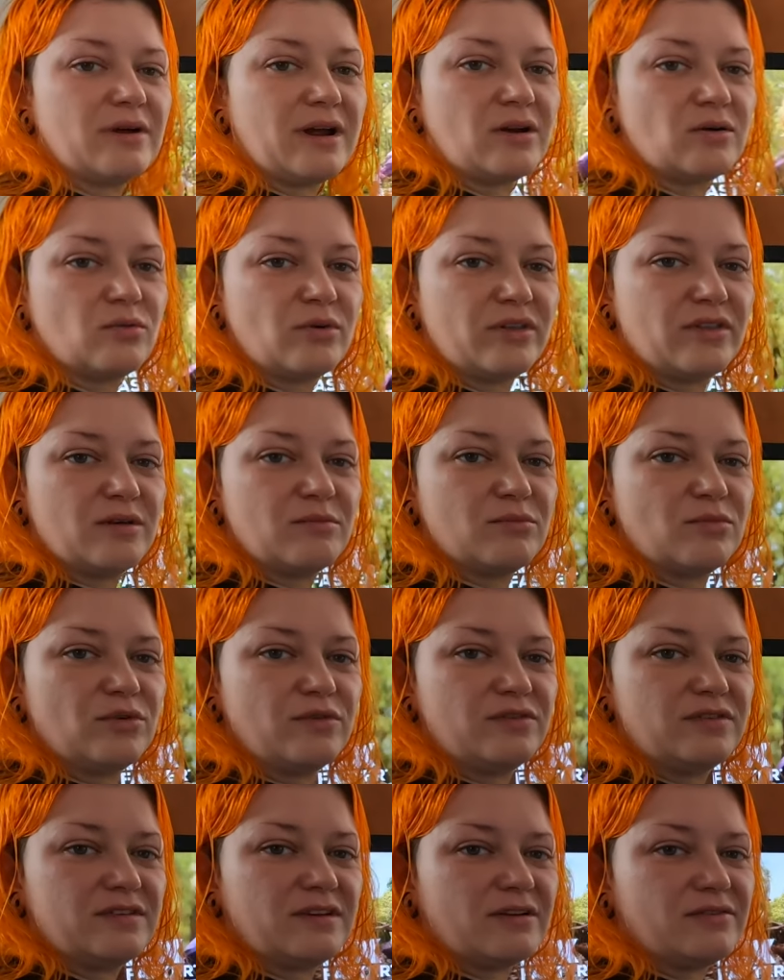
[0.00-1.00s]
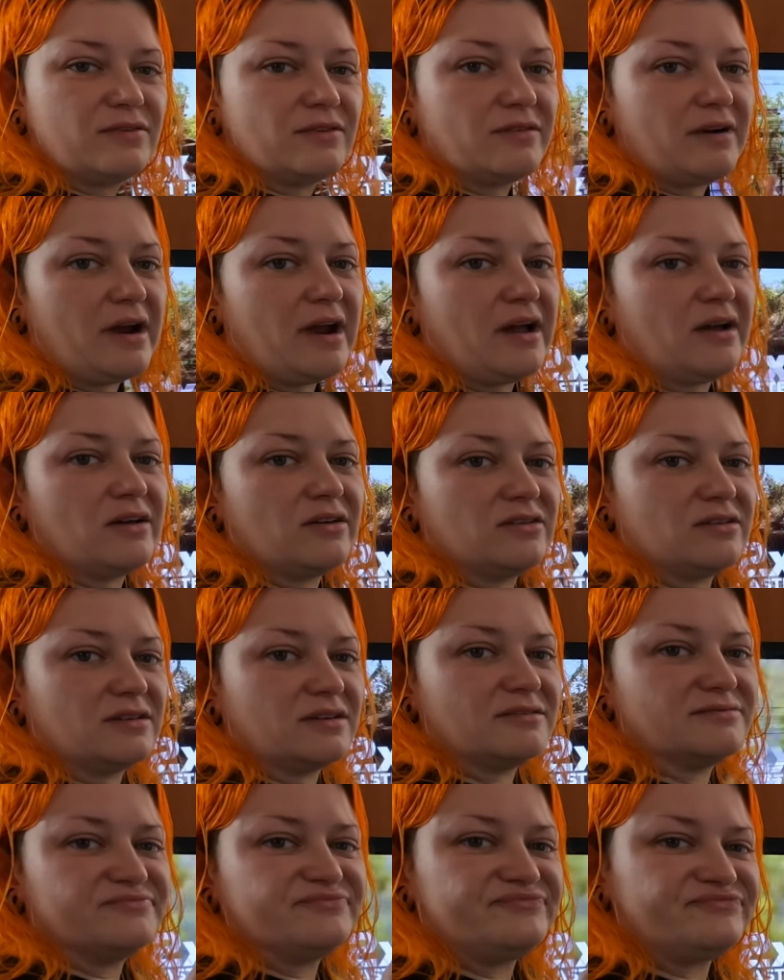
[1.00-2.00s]
around with it, moved stuff around,
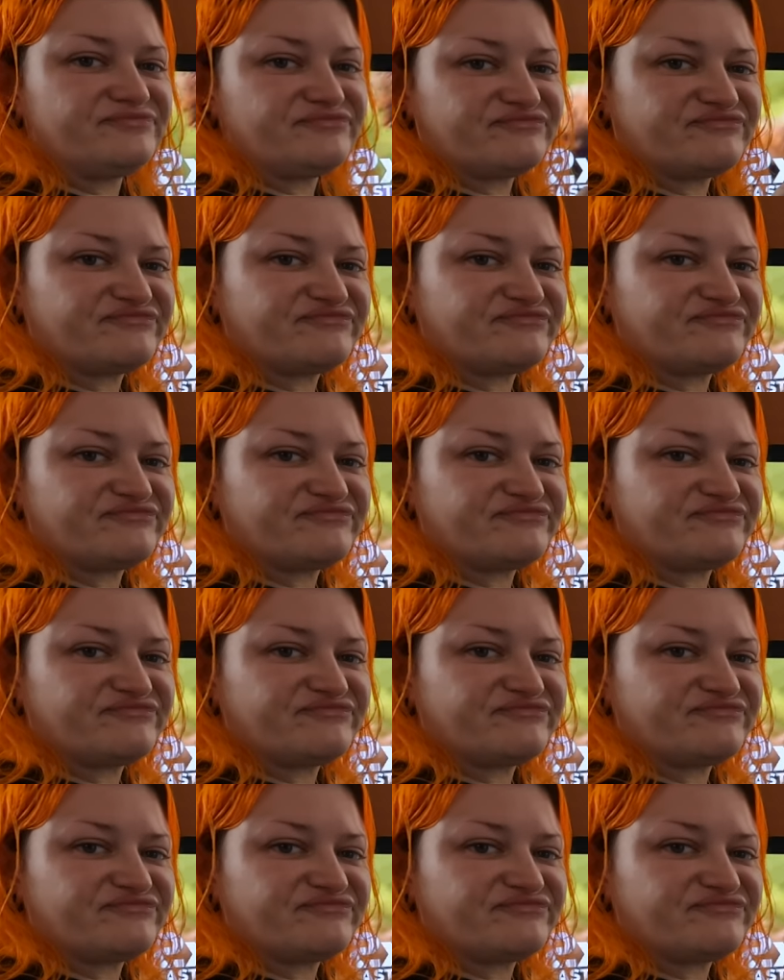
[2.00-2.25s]
and.